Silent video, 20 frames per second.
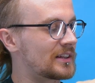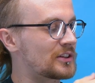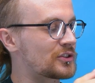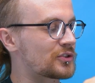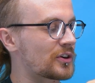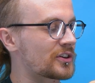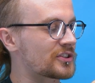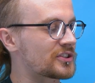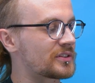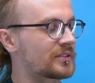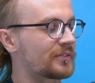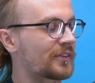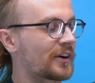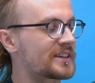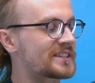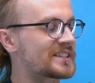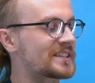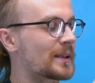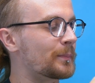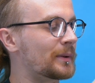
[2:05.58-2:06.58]
The instructions are
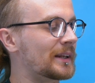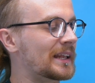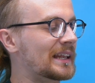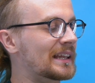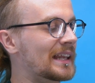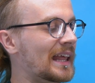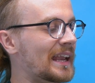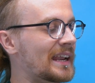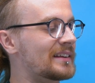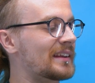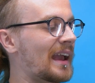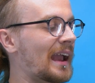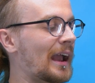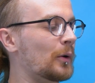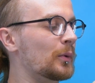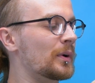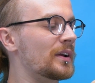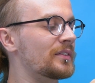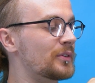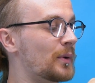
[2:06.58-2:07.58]
very simply laid
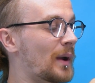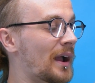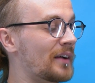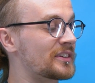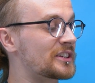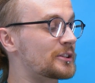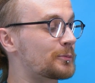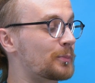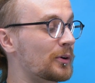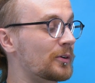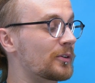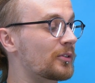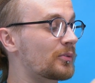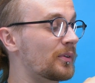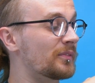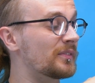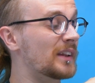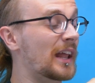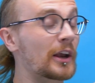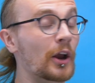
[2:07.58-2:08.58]
out. If you have experience
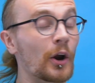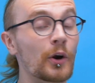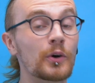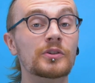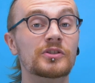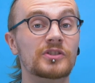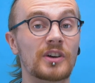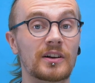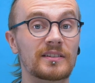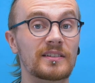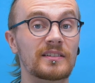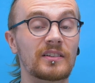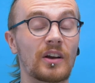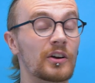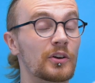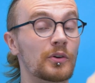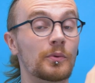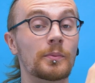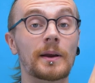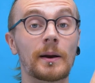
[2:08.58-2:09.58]
with Lego, chances
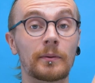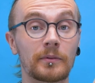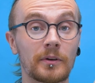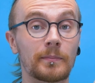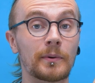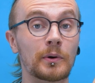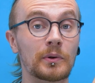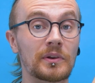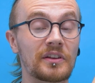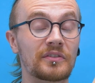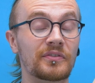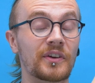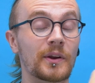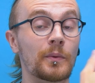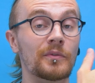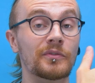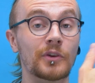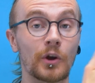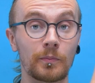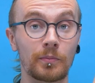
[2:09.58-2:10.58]
are you'll be able to build this thing
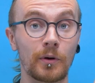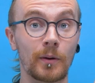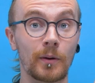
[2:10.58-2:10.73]
with no